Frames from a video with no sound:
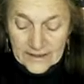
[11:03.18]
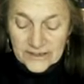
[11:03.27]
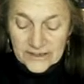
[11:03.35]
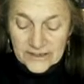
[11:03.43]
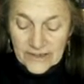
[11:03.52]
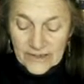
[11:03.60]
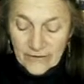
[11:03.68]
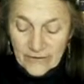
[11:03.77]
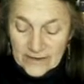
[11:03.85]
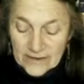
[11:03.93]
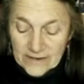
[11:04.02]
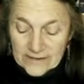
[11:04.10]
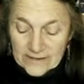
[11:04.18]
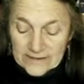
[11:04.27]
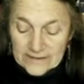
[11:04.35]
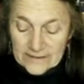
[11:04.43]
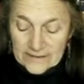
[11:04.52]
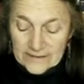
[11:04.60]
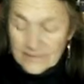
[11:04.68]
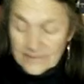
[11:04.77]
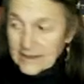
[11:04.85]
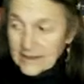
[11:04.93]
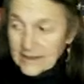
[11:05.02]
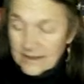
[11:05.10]
Generosity is the
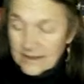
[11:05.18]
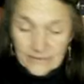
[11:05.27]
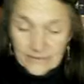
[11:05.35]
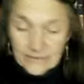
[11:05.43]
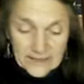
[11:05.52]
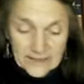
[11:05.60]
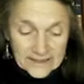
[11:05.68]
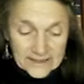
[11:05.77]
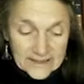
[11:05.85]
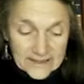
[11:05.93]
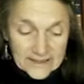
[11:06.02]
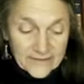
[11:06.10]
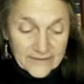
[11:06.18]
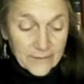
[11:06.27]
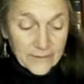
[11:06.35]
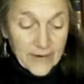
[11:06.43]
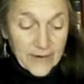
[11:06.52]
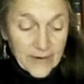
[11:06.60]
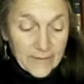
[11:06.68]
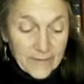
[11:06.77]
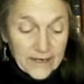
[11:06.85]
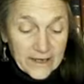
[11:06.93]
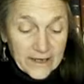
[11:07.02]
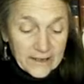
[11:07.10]
mean in relation to giving away
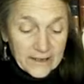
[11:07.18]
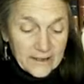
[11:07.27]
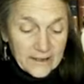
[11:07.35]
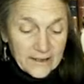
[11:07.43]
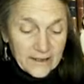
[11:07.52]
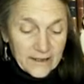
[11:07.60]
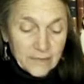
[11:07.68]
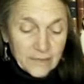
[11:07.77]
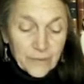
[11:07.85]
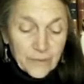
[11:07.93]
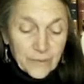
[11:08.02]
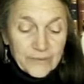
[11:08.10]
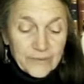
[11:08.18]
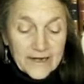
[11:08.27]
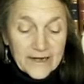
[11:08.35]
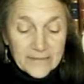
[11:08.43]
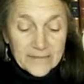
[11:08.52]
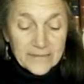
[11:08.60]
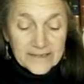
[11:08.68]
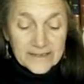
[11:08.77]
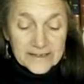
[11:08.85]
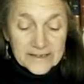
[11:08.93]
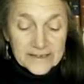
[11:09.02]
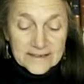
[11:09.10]
money. Appropriate
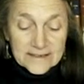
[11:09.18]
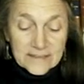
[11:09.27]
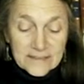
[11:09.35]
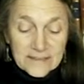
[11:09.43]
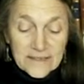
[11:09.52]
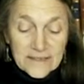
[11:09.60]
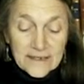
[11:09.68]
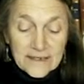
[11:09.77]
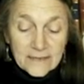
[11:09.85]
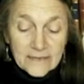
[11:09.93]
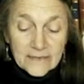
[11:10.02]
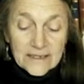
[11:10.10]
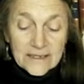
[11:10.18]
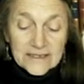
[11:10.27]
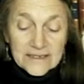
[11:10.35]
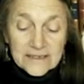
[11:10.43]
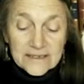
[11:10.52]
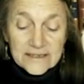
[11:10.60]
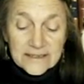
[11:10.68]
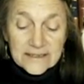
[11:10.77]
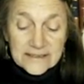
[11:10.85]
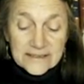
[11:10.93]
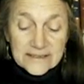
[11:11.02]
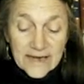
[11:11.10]
ambition is the mean in relation to the
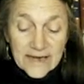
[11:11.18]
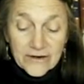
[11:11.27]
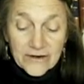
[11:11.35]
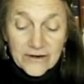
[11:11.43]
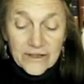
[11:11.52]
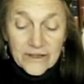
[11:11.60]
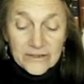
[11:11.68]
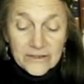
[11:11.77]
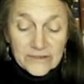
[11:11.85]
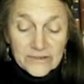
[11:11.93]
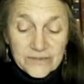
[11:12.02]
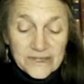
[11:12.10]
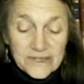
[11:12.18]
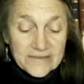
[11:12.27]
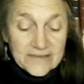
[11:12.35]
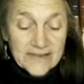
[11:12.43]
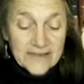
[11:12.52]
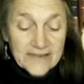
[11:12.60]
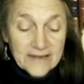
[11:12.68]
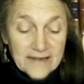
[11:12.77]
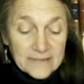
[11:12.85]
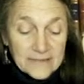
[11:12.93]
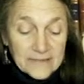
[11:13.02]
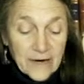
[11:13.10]
desire to achieve
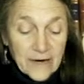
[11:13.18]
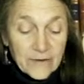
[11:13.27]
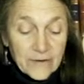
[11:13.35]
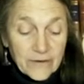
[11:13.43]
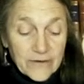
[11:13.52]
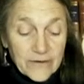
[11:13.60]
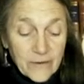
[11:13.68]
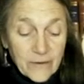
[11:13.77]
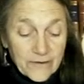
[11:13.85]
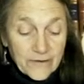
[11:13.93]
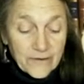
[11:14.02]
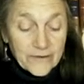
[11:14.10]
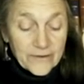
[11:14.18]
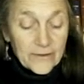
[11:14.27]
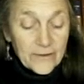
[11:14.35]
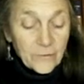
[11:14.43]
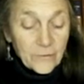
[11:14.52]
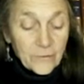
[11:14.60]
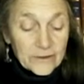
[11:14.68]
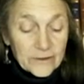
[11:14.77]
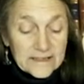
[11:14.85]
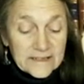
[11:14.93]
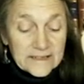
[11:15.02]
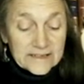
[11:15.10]
status, power, and wealth,
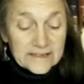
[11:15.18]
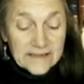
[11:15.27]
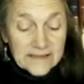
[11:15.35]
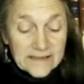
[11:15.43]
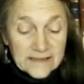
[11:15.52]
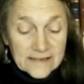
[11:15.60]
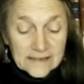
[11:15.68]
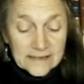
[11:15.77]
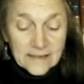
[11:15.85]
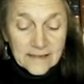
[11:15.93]
worldly success.